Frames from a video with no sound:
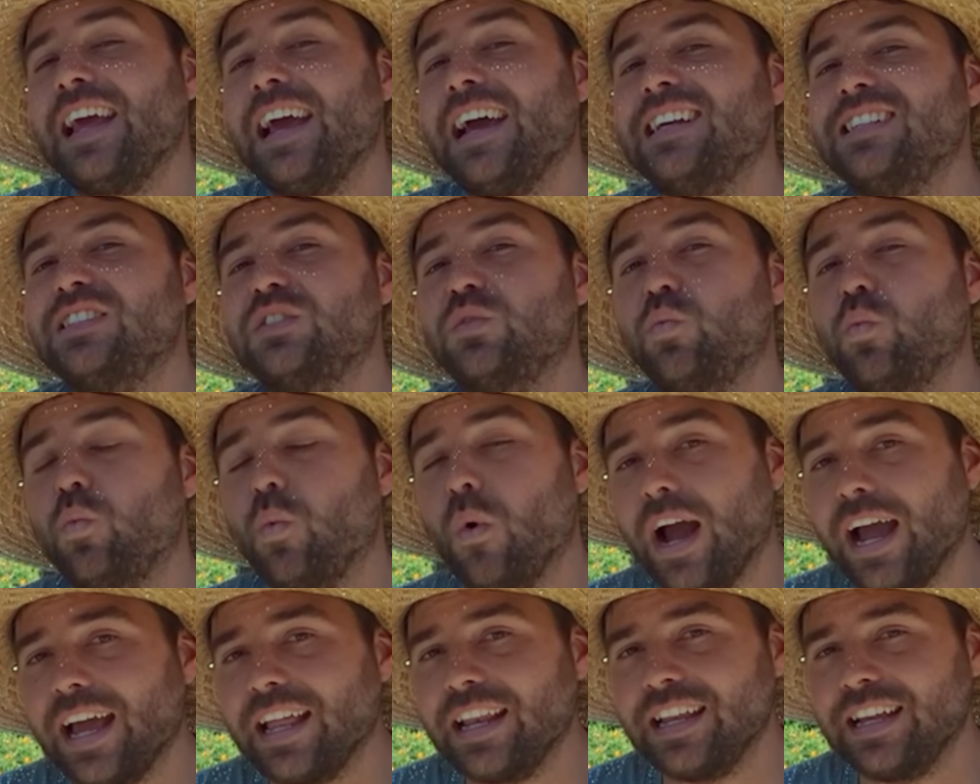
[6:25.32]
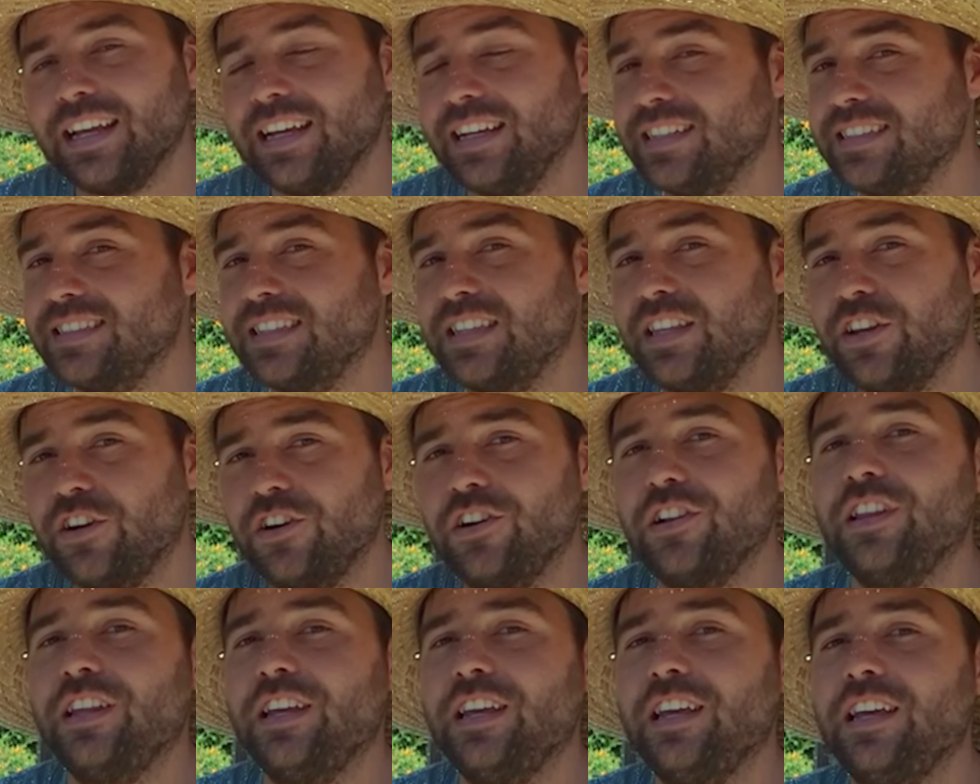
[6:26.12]
as wet as
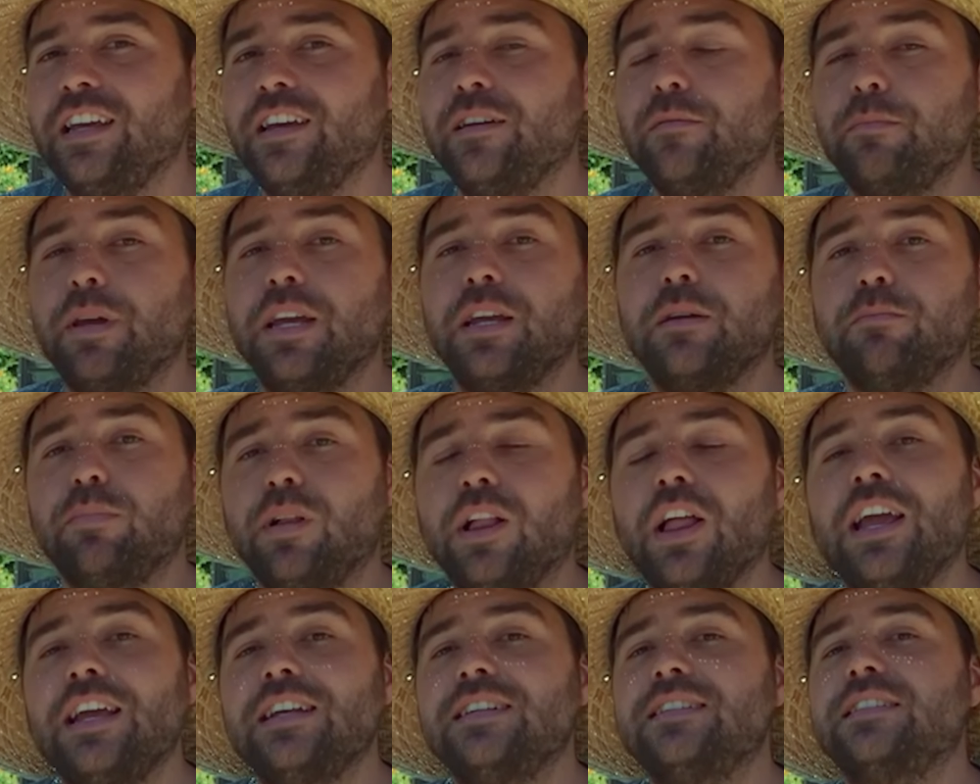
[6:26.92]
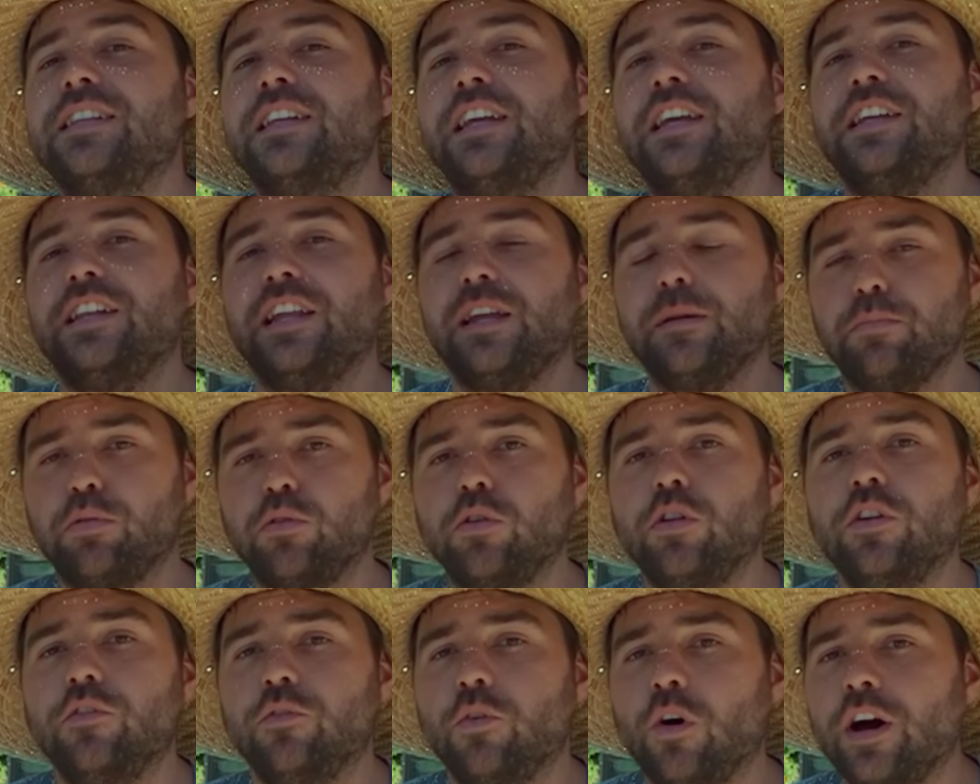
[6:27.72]
literally being placed in a
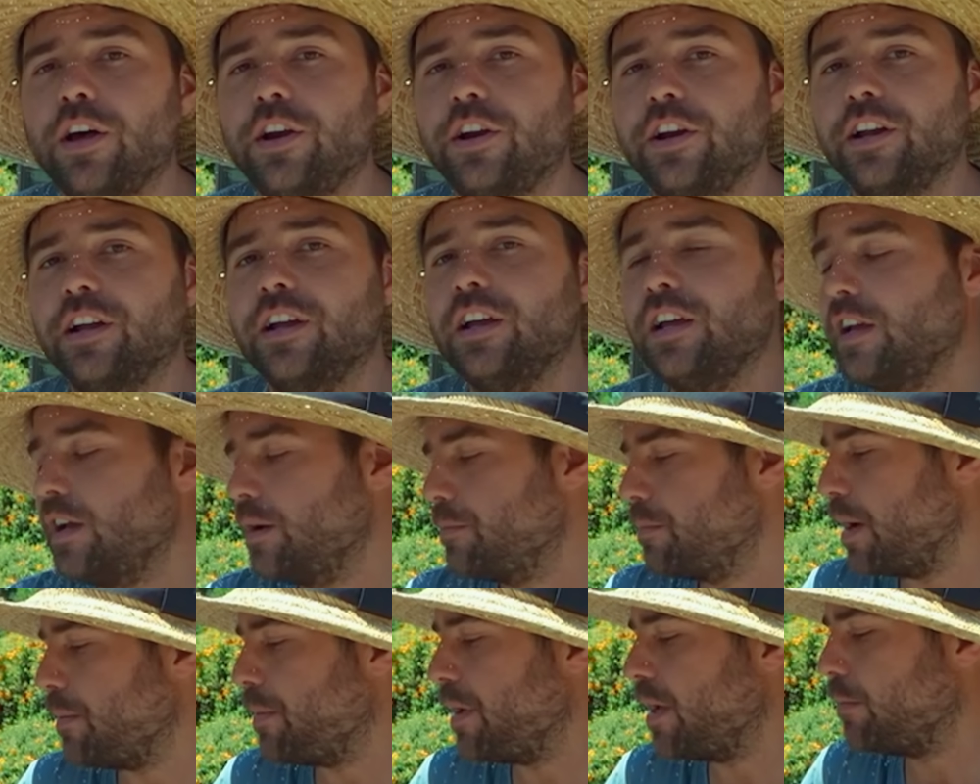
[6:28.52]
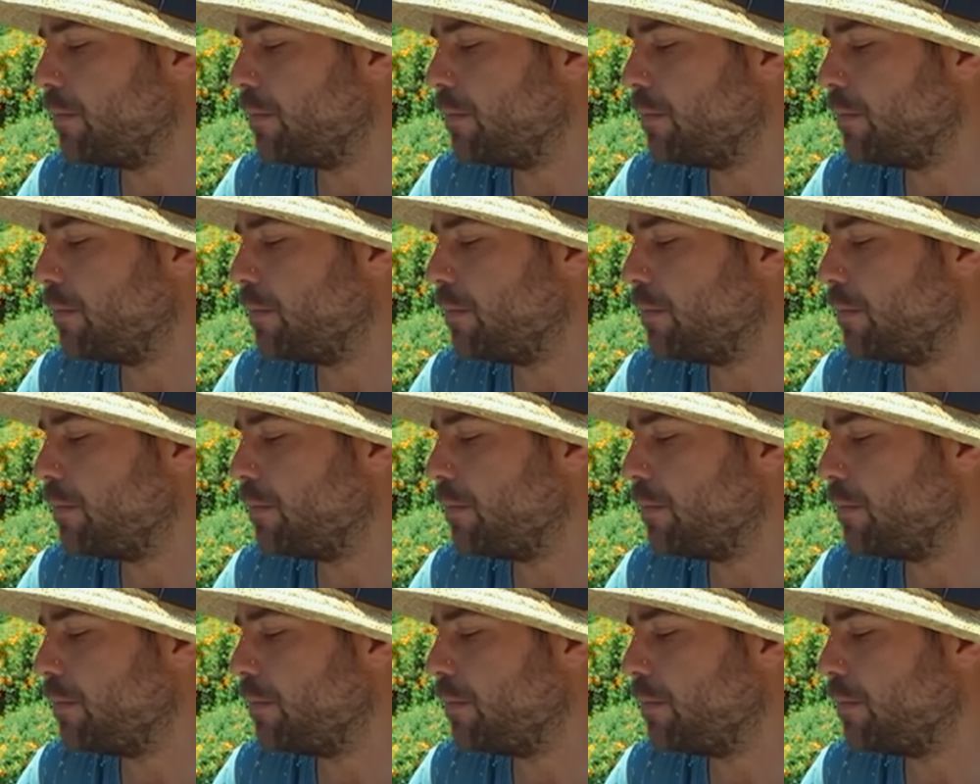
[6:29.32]
pool of water. By being